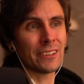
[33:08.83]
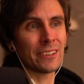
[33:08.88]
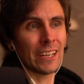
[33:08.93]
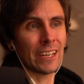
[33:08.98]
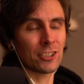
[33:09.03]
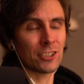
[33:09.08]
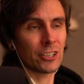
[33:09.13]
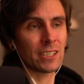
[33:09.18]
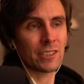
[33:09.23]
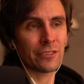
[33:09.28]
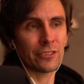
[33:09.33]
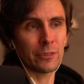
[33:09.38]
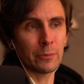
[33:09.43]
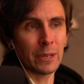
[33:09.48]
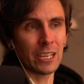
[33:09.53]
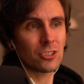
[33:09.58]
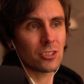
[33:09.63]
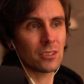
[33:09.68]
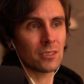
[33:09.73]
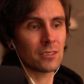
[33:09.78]
That
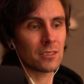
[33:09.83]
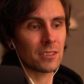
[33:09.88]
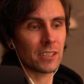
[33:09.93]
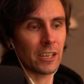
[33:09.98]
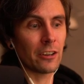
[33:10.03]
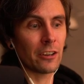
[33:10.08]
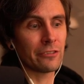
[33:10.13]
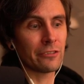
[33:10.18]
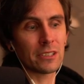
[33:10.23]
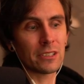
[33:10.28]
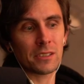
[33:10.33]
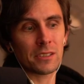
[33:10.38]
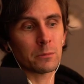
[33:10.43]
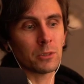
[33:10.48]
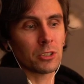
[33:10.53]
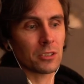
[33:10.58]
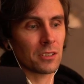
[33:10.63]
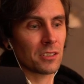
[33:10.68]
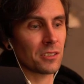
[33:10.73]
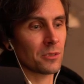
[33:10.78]
transformation, Seraphism
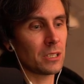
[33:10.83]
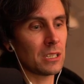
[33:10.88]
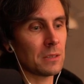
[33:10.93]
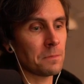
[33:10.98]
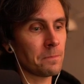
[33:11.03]
looks sweet.